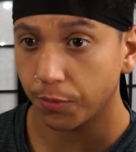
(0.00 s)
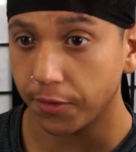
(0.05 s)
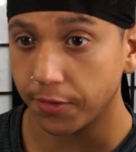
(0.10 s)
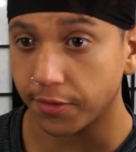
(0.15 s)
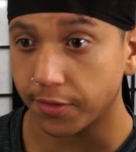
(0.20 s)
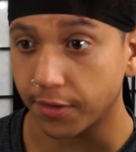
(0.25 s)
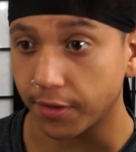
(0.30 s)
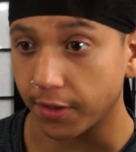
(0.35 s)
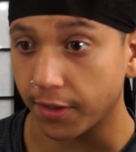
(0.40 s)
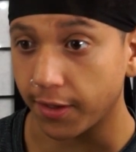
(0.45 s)

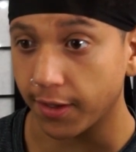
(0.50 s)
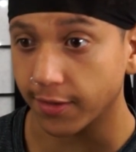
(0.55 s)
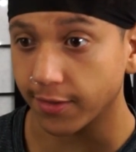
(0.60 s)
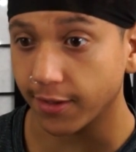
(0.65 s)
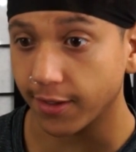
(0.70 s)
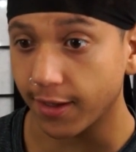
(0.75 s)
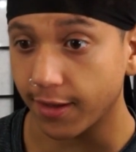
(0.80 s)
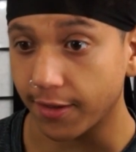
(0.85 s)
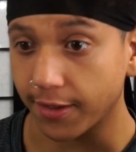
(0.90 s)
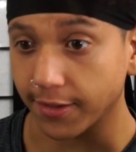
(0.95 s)
What the heck?
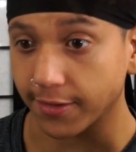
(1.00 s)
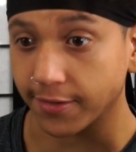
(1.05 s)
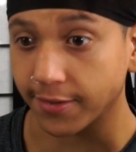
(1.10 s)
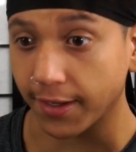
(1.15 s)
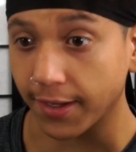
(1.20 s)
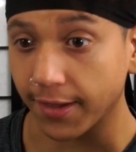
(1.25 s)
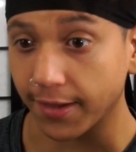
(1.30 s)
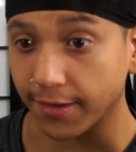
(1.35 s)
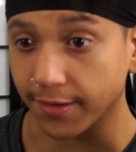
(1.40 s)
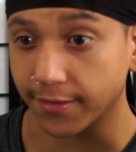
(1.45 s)
They got like
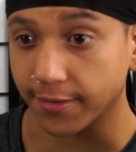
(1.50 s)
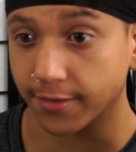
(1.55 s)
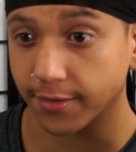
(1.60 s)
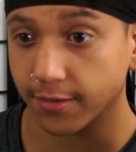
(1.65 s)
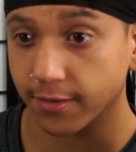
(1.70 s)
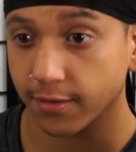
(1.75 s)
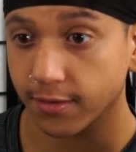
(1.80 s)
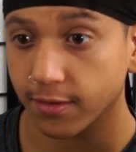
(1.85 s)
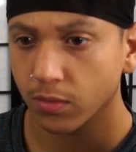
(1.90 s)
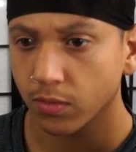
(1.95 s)

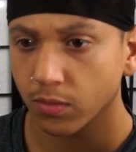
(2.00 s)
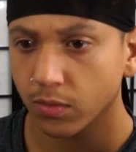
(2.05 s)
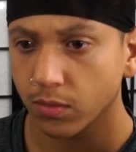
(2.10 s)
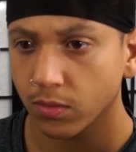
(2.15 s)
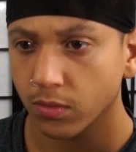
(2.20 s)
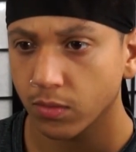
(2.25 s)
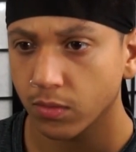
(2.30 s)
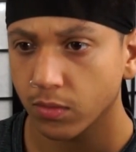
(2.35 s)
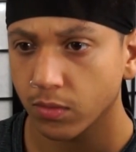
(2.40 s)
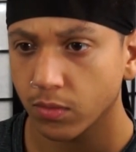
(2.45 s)
tanks.
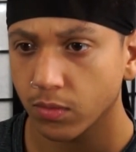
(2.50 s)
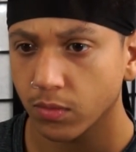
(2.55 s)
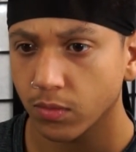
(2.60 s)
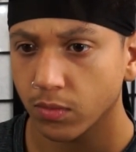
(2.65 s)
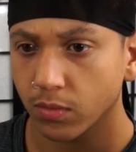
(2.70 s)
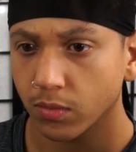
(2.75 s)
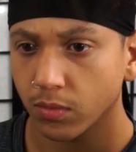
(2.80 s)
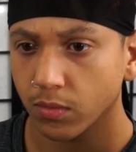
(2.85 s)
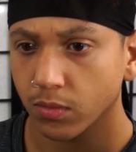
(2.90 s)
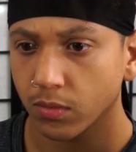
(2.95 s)

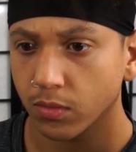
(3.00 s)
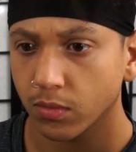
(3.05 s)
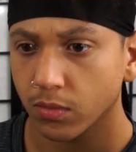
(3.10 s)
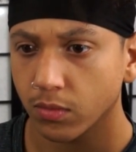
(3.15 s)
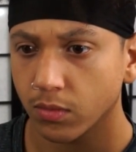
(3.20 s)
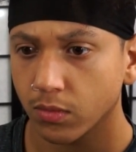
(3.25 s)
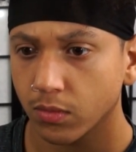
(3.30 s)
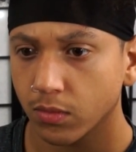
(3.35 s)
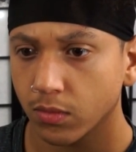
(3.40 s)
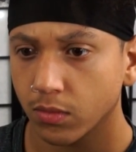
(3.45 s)
Anti-Titan
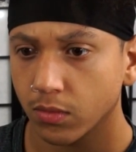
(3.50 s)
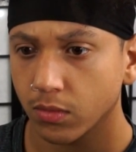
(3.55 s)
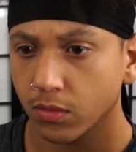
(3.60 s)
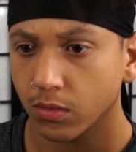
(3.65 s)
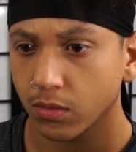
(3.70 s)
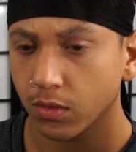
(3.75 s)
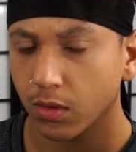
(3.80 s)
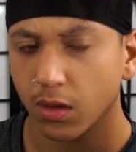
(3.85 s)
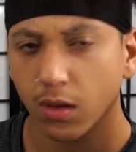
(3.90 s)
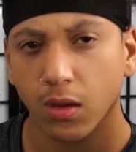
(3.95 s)
cannons.
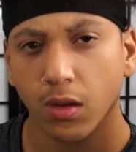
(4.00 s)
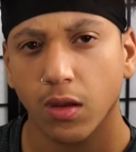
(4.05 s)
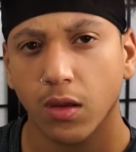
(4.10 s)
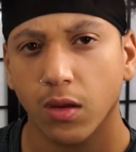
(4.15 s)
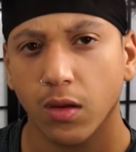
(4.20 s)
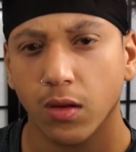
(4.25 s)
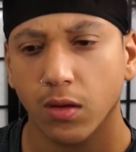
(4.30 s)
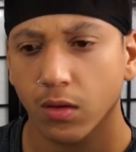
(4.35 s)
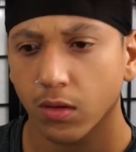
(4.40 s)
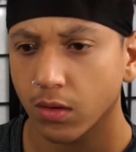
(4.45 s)
They
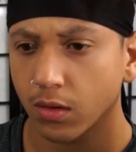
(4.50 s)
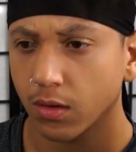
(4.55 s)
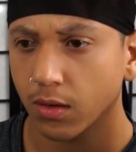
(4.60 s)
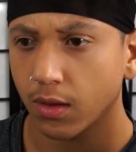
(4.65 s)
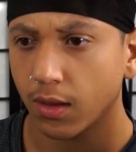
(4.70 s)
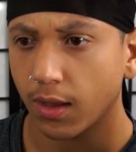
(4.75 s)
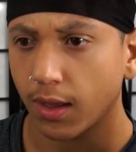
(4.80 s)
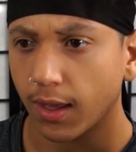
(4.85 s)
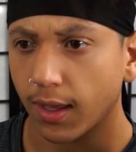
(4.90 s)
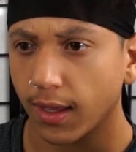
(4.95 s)
fire one
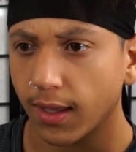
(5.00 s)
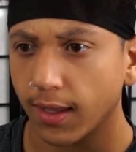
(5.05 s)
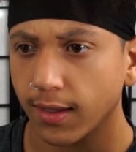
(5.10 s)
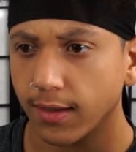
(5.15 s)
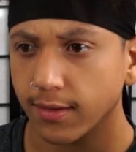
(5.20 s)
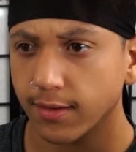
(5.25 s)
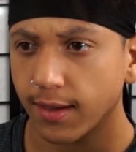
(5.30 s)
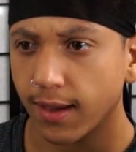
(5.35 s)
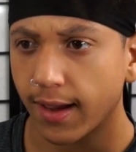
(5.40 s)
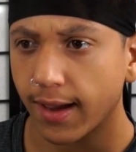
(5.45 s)
hundred
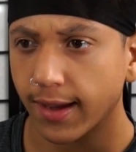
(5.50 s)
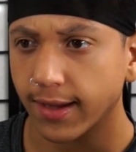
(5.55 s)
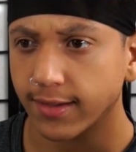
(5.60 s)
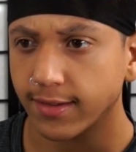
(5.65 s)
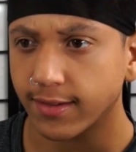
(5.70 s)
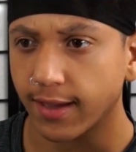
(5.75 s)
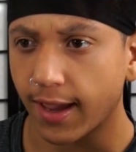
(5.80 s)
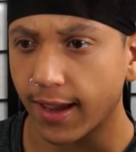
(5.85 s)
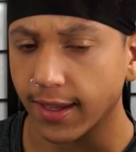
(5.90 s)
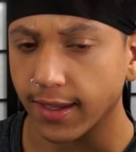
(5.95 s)

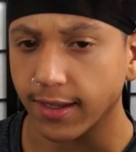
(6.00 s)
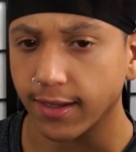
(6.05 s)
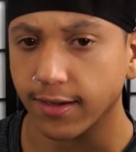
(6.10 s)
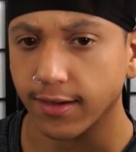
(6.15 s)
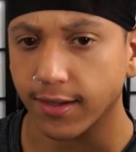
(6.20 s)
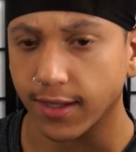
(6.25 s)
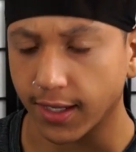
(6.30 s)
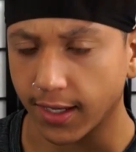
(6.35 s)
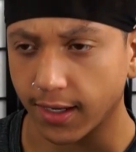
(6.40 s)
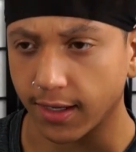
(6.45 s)
anti-Titan
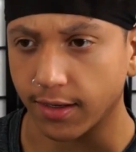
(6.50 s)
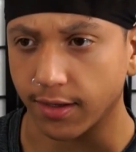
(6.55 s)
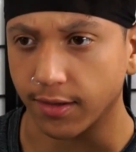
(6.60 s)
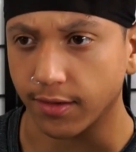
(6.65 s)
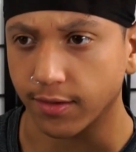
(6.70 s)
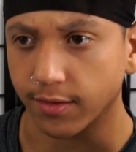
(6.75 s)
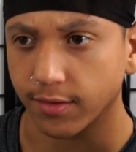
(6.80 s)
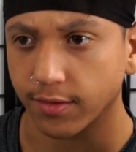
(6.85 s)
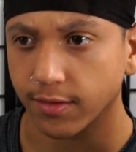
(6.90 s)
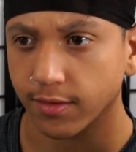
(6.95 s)

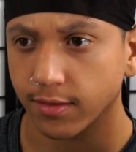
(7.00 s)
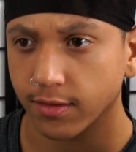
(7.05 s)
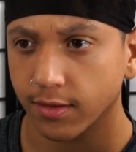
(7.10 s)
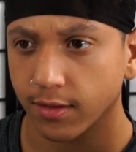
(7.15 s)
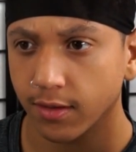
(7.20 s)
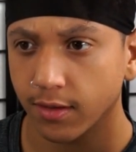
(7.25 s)
cannons.